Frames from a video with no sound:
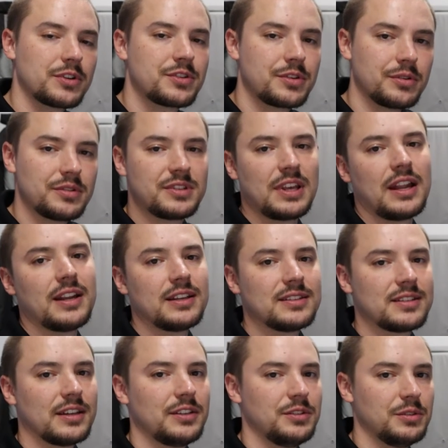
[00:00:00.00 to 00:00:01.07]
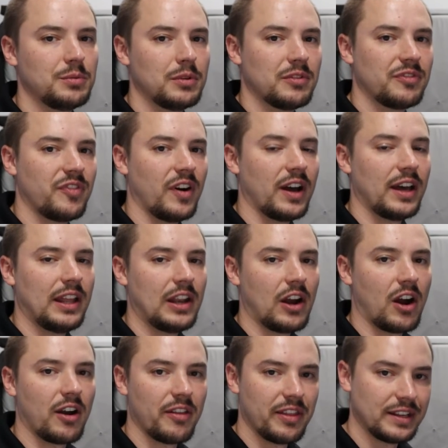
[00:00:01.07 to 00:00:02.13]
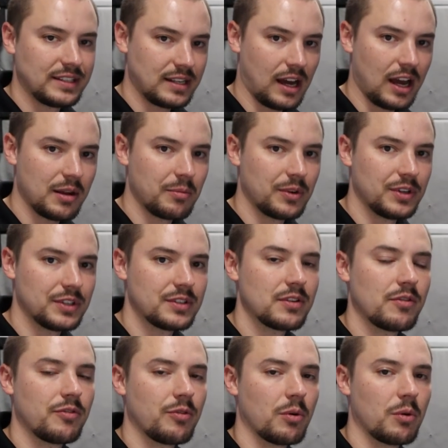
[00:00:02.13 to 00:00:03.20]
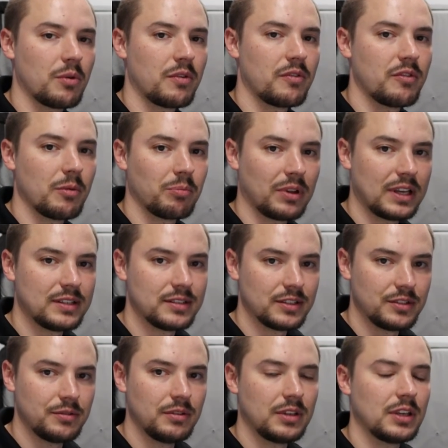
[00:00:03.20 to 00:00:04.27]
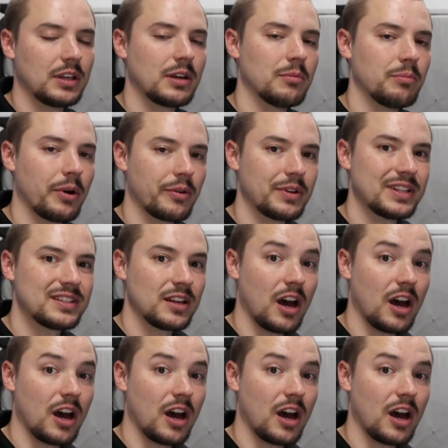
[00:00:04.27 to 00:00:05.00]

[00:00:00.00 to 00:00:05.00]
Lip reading: True settings that you will find are the timers for replacing 2 key components